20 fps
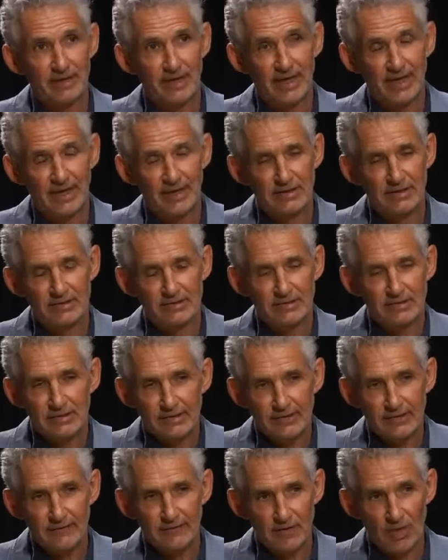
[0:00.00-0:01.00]
And
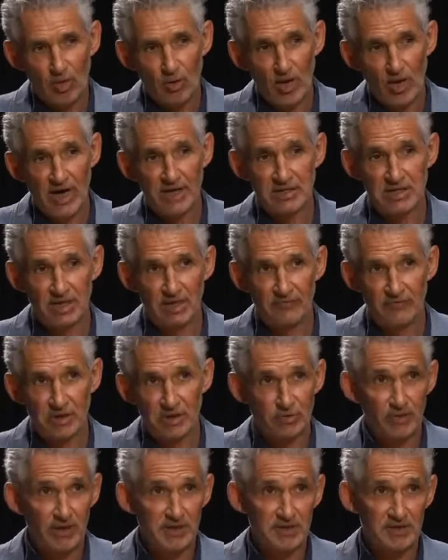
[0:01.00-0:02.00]
the whole idea of
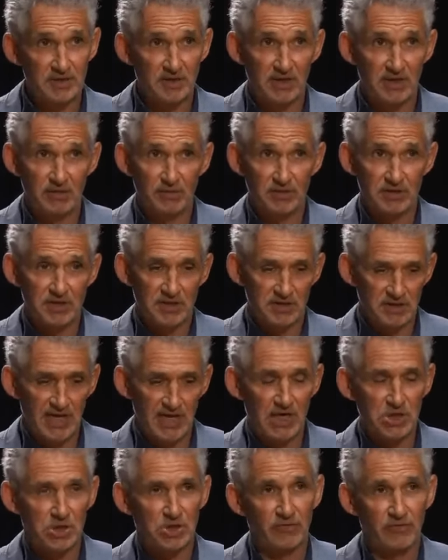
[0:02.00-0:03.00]
the twin study was this
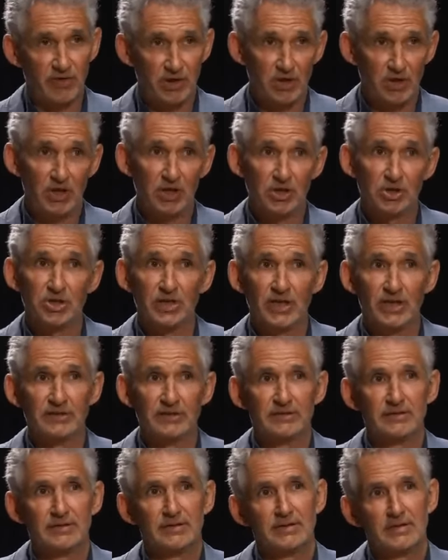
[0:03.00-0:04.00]
nature v nurture